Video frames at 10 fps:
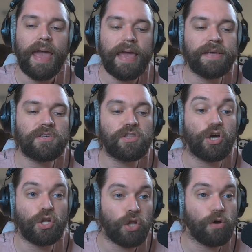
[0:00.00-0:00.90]
is the
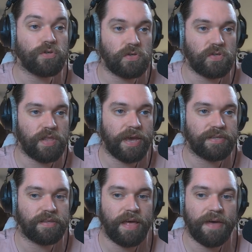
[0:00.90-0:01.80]
closest thing
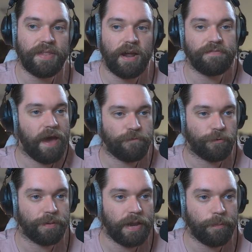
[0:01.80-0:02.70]
to that I've ever
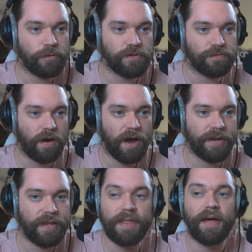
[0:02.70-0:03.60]
been able to
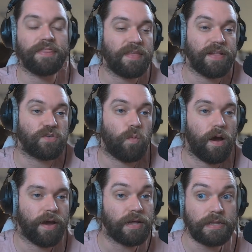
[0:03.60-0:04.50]
find, and I think that's why
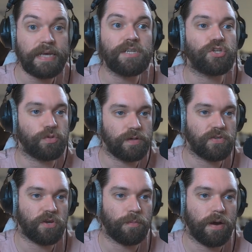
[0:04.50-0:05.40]
I cling to it
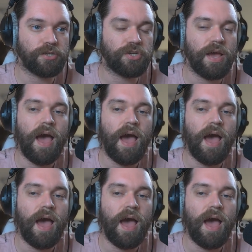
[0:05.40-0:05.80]
so much.